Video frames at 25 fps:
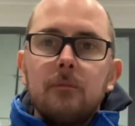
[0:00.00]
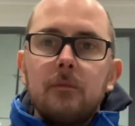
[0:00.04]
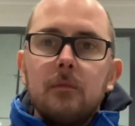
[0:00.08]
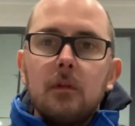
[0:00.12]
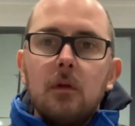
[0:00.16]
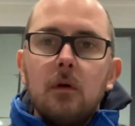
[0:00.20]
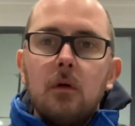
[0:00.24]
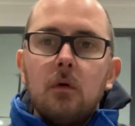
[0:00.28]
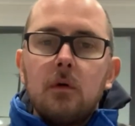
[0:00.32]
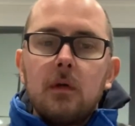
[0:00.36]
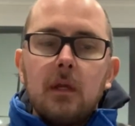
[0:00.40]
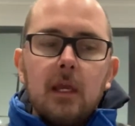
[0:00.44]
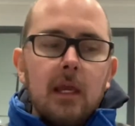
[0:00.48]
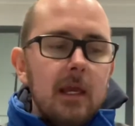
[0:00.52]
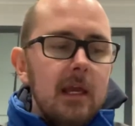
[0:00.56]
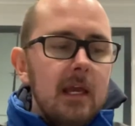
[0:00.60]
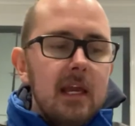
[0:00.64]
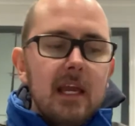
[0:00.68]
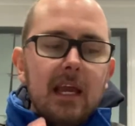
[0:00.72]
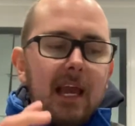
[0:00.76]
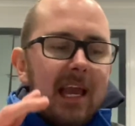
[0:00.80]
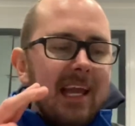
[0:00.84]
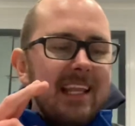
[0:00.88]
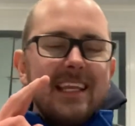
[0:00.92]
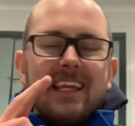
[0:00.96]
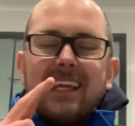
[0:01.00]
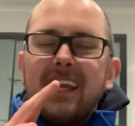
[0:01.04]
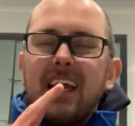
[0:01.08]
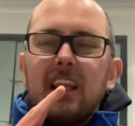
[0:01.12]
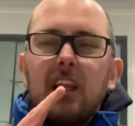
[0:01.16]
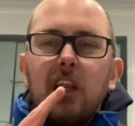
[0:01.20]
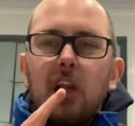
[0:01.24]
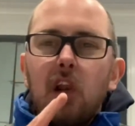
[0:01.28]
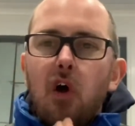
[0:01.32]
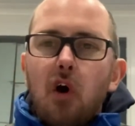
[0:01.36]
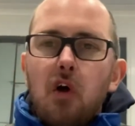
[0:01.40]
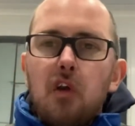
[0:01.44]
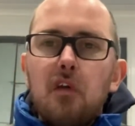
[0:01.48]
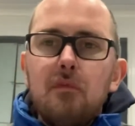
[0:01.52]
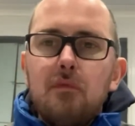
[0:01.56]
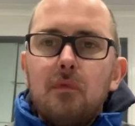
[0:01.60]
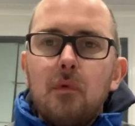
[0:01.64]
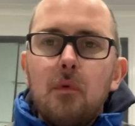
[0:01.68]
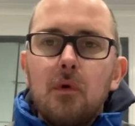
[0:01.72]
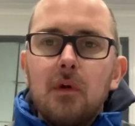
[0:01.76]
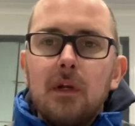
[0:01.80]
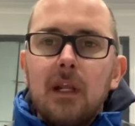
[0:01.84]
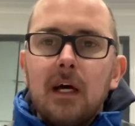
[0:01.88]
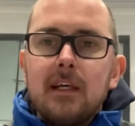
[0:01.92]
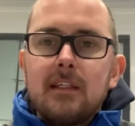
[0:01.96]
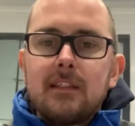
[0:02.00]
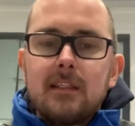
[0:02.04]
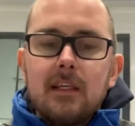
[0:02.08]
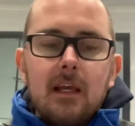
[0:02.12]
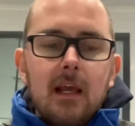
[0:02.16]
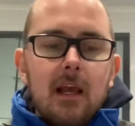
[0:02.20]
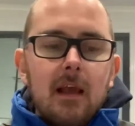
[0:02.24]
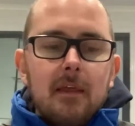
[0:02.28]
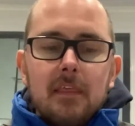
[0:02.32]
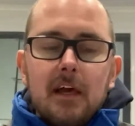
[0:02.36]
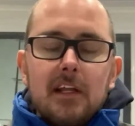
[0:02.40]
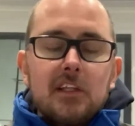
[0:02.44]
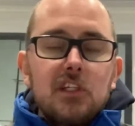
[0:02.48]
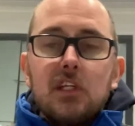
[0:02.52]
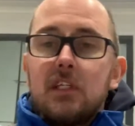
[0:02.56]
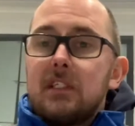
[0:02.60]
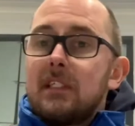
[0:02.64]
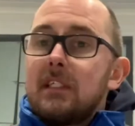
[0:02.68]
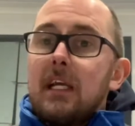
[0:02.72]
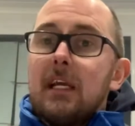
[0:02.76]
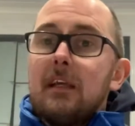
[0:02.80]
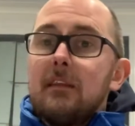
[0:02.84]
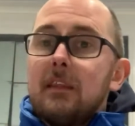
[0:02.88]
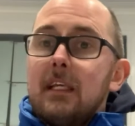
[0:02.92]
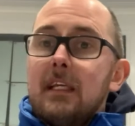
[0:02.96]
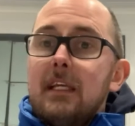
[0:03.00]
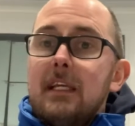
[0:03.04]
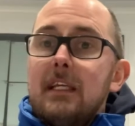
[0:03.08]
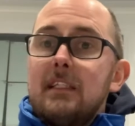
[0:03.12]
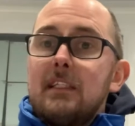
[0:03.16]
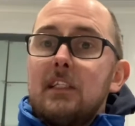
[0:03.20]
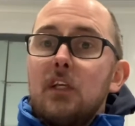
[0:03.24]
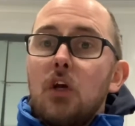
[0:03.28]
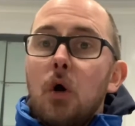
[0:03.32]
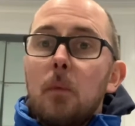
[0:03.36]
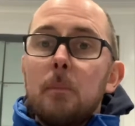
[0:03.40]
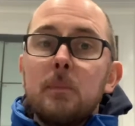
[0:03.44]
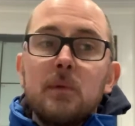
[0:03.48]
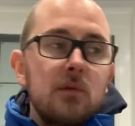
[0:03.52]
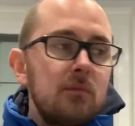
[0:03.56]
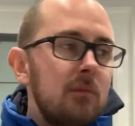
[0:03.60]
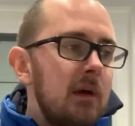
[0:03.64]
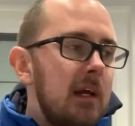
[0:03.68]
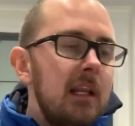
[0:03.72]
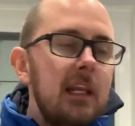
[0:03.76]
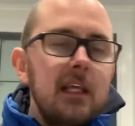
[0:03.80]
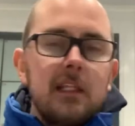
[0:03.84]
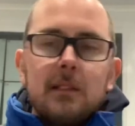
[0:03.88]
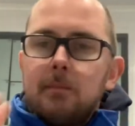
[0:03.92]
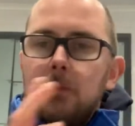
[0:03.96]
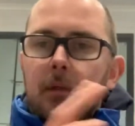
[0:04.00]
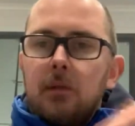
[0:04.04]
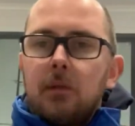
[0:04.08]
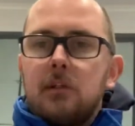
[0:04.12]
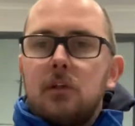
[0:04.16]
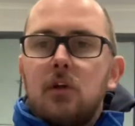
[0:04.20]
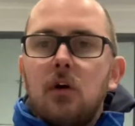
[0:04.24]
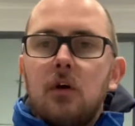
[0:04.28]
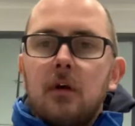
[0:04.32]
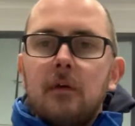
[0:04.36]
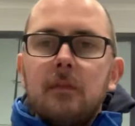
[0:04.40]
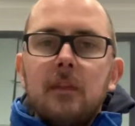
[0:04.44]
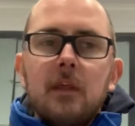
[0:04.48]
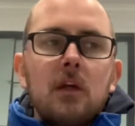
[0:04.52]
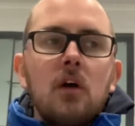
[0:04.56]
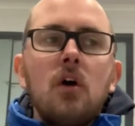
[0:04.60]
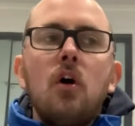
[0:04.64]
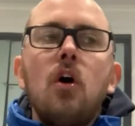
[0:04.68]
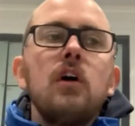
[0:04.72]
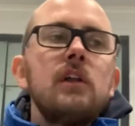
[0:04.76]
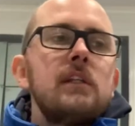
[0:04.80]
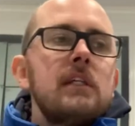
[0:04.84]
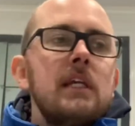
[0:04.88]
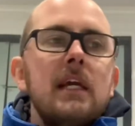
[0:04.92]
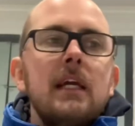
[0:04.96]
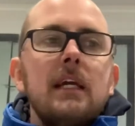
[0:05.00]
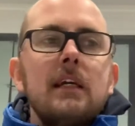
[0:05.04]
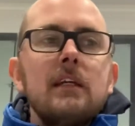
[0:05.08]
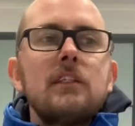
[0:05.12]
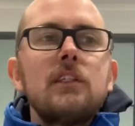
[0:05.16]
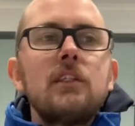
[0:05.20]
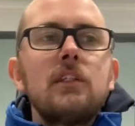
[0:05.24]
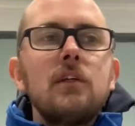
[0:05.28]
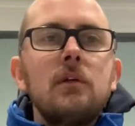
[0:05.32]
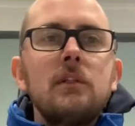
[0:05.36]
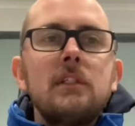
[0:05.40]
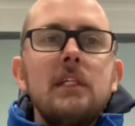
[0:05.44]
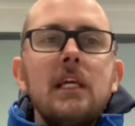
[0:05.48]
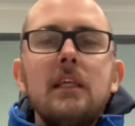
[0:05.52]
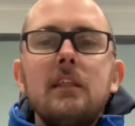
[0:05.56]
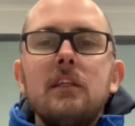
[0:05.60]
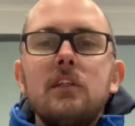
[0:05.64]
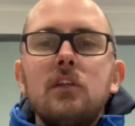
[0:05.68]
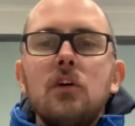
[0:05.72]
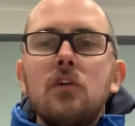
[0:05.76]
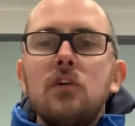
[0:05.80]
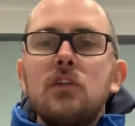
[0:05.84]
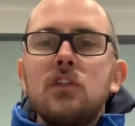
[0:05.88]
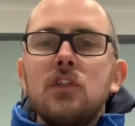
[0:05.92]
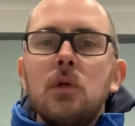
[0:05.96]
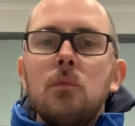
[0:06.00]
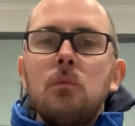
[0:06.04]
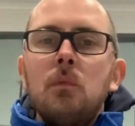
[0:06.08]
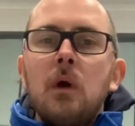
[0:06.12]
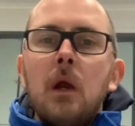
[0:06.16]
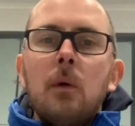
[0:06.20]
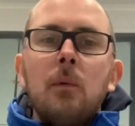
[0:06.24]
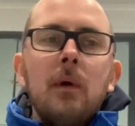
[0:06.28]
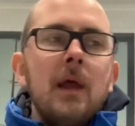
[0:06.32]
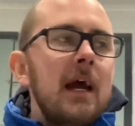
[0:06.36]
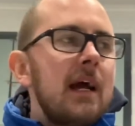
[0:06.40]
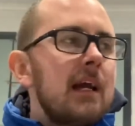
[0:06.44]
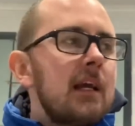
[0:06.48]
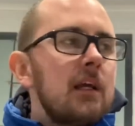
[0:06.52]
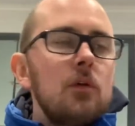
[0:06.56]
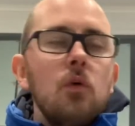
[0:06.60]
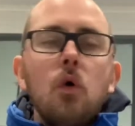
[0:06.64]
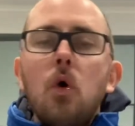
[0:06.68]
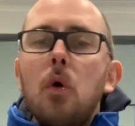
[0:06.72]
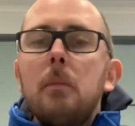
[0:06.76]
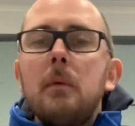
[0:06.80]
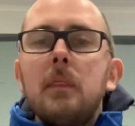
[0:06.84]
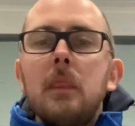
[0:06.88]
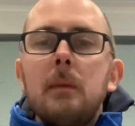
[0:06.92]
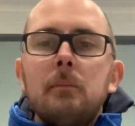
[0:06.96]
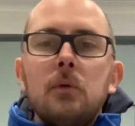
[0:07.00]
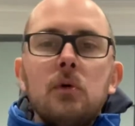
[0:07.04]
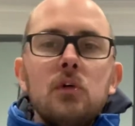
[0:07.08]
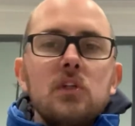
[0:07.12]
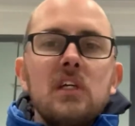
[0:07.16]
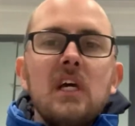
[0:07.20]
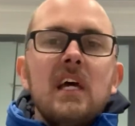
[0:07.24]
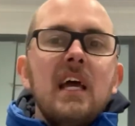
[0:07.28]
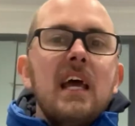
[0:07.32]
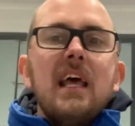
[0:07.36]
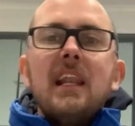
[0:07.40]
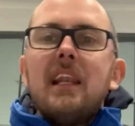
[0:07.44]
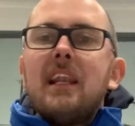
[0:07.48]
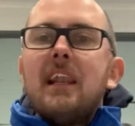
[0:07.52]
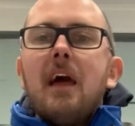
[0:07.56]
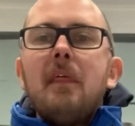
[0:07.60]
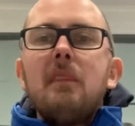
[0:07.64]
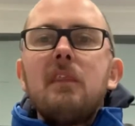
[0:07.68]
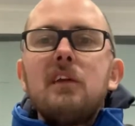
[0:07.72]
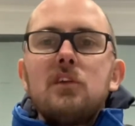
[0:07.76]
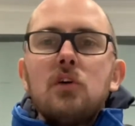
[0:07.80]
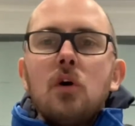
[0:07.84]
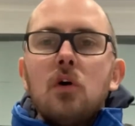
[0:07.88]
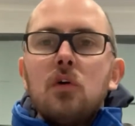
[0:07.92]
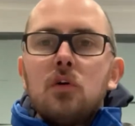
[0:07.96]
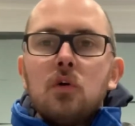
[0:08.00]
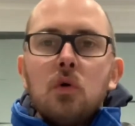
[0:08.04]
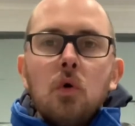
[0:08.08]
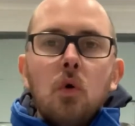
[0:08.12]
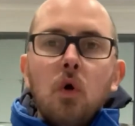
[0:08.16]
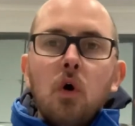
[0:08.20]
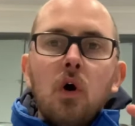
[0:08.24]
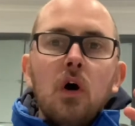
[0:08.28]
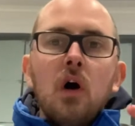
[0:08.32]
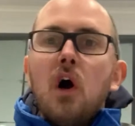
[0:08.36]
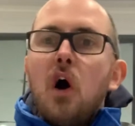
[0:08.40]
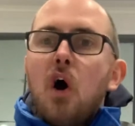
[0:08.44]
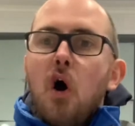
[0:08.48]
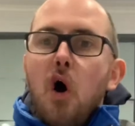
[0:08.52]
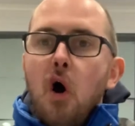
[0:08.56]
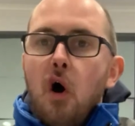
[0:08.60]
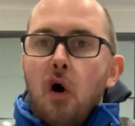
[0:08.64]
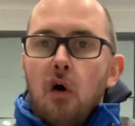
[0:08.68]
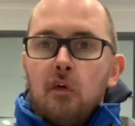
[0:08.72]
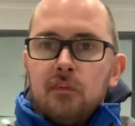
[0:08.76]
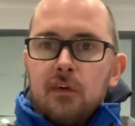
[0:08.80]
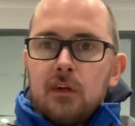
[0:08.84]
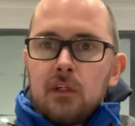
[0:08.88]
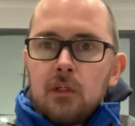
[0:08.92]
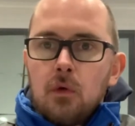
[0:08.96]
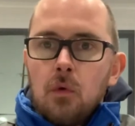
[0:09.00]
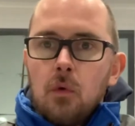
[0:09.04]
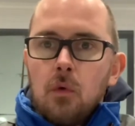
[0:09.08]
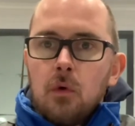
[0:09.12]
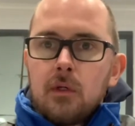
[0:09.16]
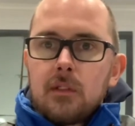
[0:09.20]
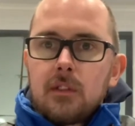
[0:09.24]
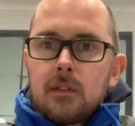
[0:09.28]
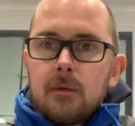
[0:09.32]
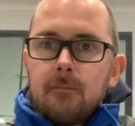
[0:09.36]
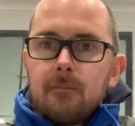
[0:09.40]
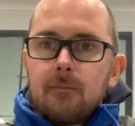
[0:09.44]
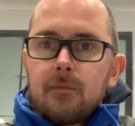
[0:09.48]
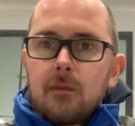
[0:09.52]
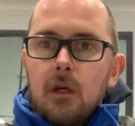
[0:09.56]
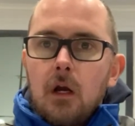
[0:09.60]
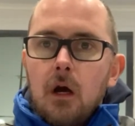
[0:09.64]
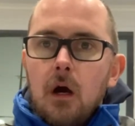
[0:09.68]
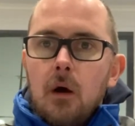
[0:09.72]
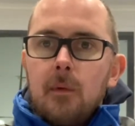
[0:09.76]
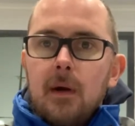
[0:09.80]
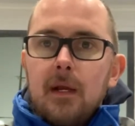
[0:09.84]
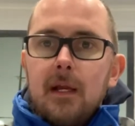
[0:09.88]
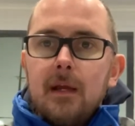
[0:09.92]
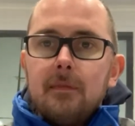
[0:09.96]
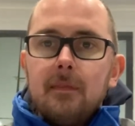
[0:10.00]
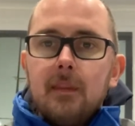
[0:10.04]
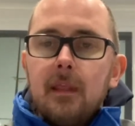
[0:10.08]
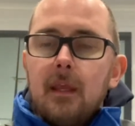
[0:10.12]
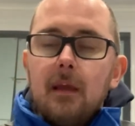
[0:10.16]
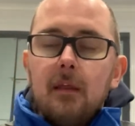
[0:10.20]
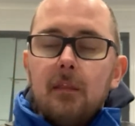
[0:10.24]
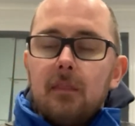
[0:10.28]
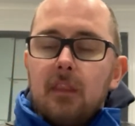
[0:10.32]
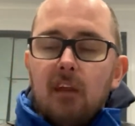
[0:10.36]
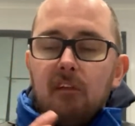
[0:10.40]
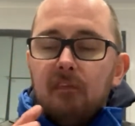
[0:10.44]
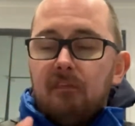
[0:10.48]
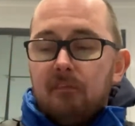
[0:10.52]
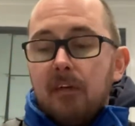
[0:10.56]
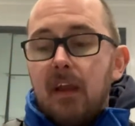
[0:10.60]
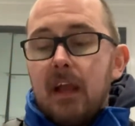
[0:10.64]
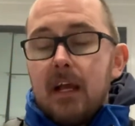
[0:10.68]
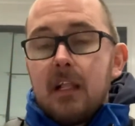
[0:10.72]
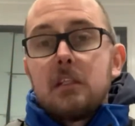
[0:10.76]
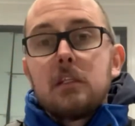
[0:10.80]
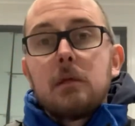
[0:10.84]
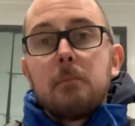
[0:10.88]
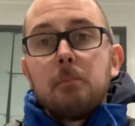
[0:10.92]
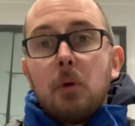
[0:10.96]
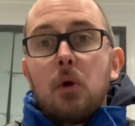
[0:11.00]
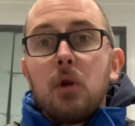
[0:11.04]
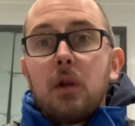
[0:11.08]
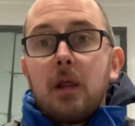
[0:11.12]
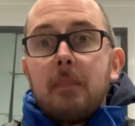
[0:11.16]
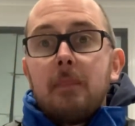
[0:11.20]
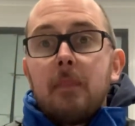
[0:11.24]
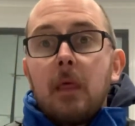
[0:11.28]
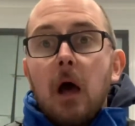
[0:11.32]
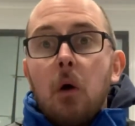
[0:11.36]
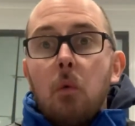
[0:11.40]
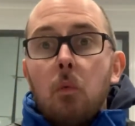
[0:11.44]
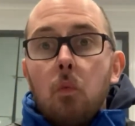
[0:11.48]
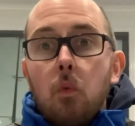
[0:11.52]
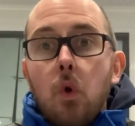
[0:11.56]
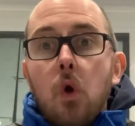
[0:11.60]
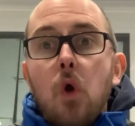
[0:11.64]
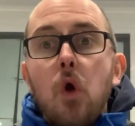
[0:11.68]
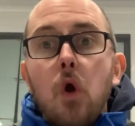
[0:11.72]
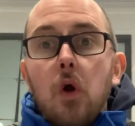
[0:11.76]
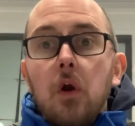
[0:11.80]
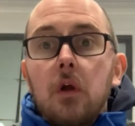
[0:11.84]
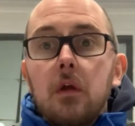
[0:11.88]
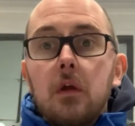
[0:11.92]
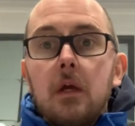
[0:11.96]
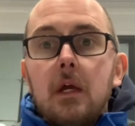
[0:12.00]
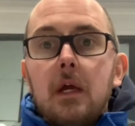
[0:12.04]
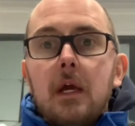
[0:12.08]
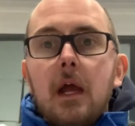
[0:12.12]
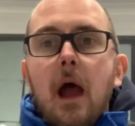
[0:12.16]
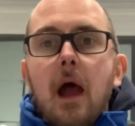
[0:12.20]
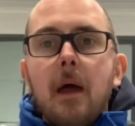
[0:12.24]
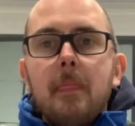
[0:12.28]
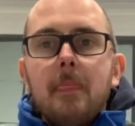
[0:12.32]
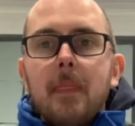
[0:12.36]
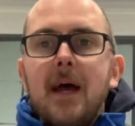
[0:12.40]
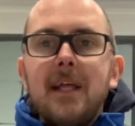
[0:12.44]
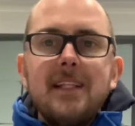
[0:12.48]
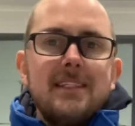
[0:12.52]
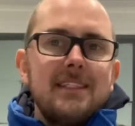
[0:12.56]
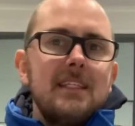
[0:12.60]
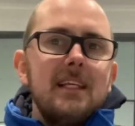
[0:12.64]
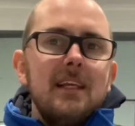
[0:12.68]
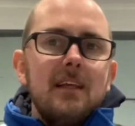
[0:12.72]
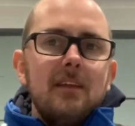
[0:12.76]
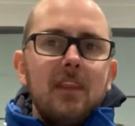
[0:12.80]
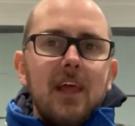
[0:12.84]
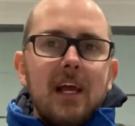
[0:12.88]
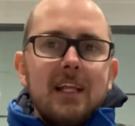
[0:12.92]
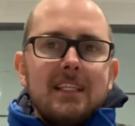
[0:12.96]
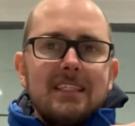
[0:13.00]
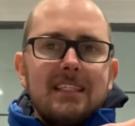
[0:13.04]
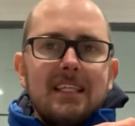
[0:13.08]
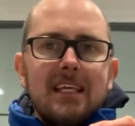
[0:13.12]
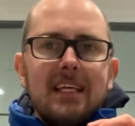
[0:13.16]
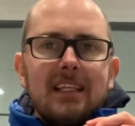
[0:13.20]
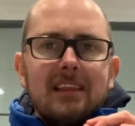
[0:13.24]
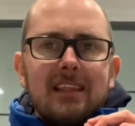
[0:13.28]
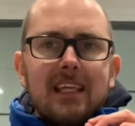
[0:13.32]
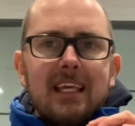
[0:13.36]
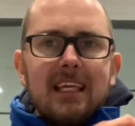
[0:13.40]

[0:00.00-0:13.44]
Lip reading: okay? And you get a lot of owners that just take the easy option, right? Let's put the dog in the car, take the dog somewhere where I can open the boot, let the dog go, off it goes. All right, and they fail to put in that work, and that's the